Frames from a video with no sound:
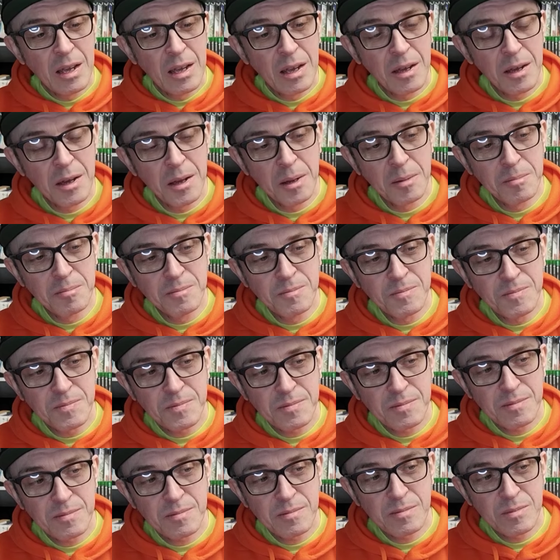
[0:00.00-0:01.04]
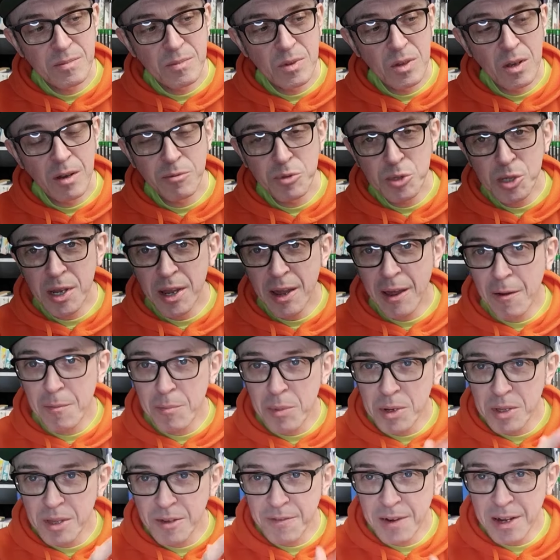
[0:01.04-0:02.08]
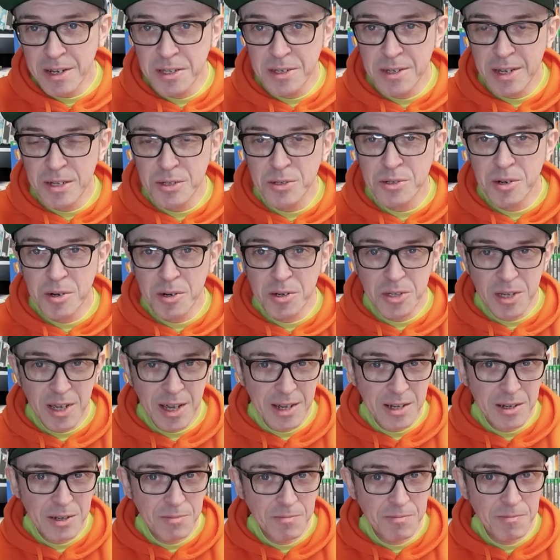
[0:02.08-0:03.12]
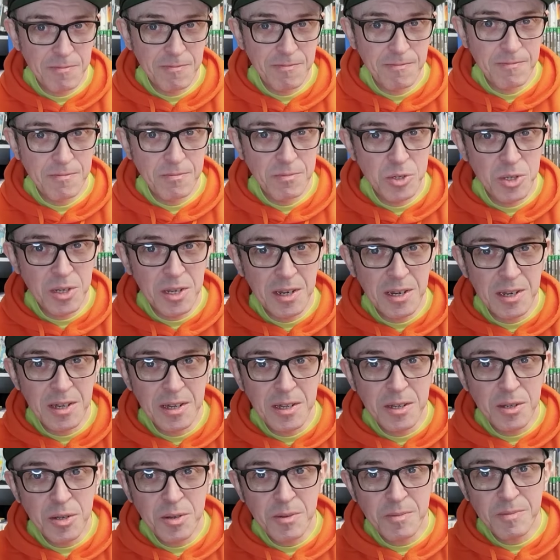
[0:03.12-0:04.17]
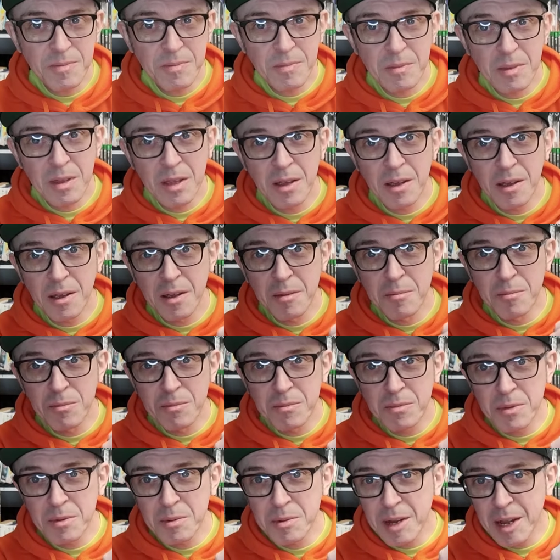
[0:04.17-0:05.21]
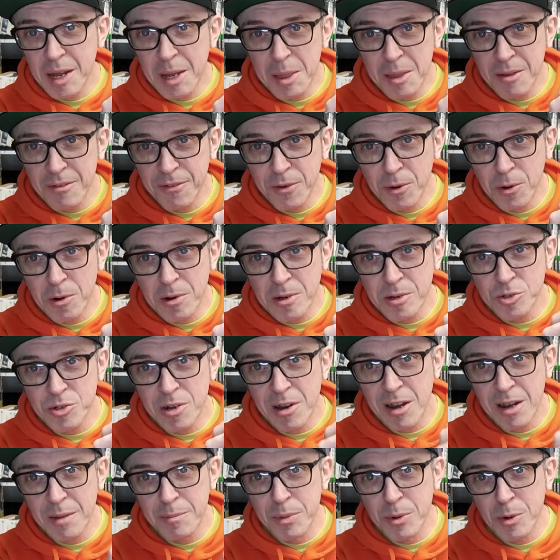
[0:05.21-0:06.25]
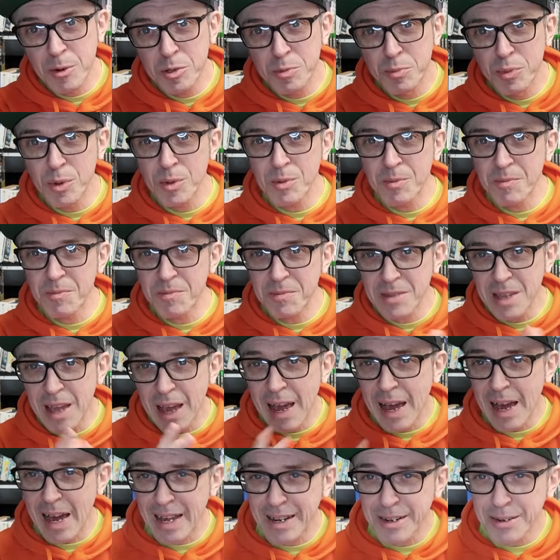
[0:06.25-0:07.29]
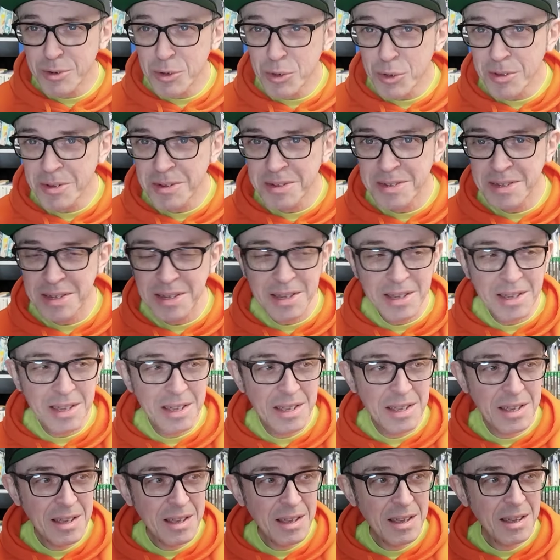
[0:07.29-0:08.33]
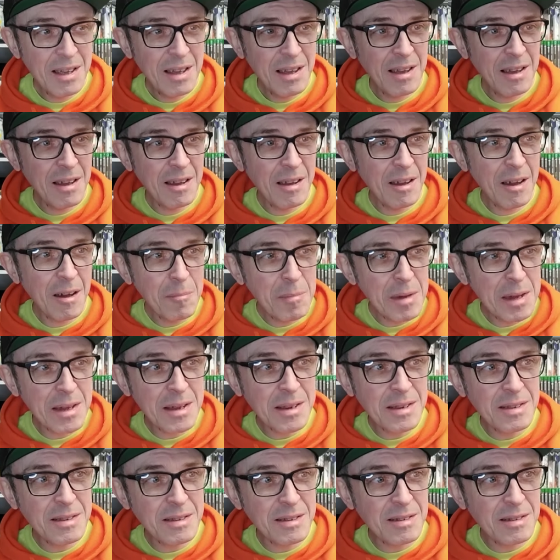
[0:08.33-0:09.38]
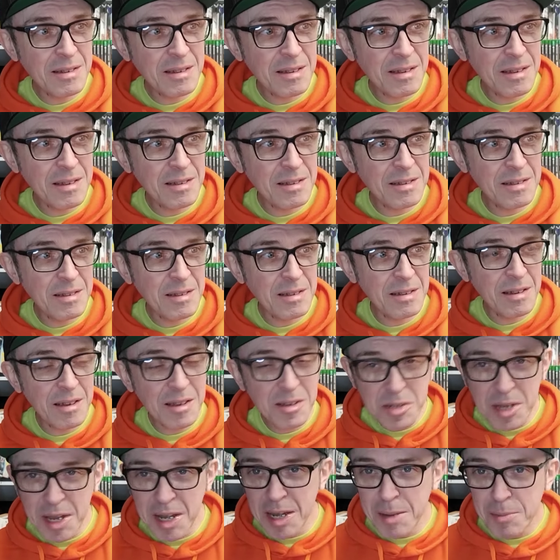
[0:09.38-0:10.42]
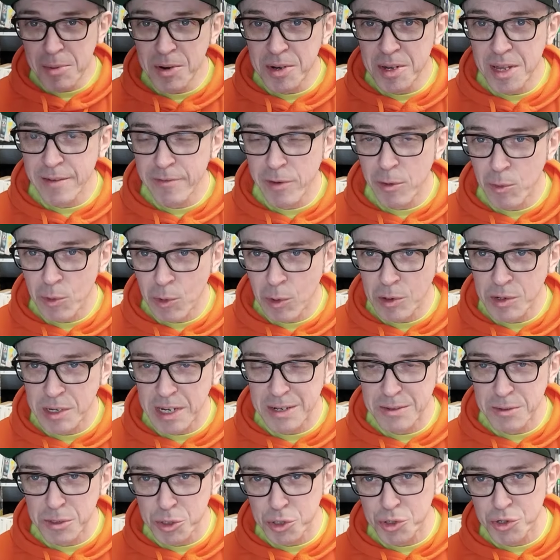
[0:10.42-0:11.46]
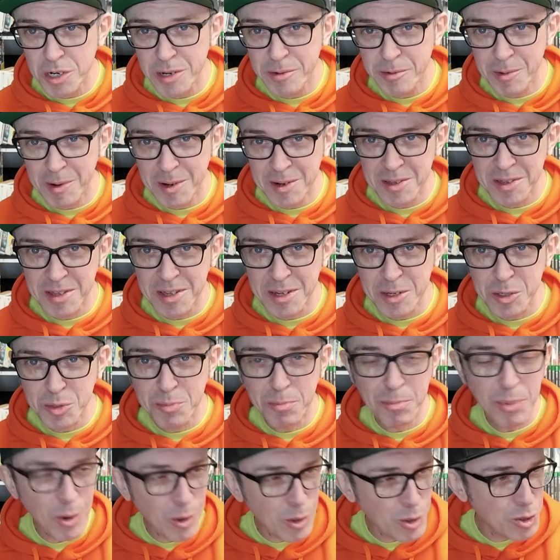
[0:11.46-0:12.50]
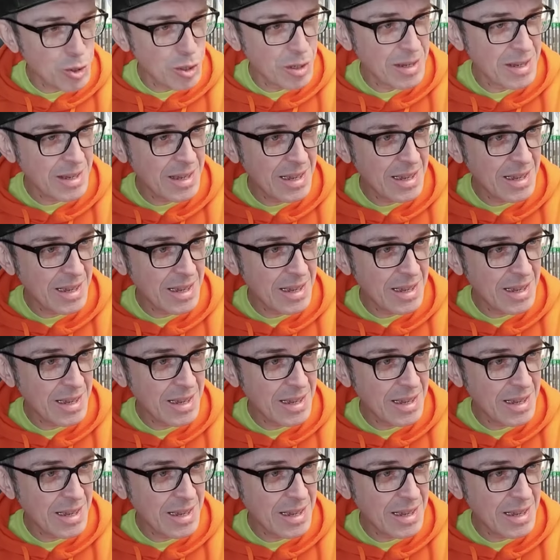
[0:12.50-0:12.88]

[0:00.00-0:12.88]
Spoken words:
Obviously helped by the fact it hasn't got to take CDs. Again, the 4 controller ports, but the handle. I mean, has anybody ever walked down the street with one of these? But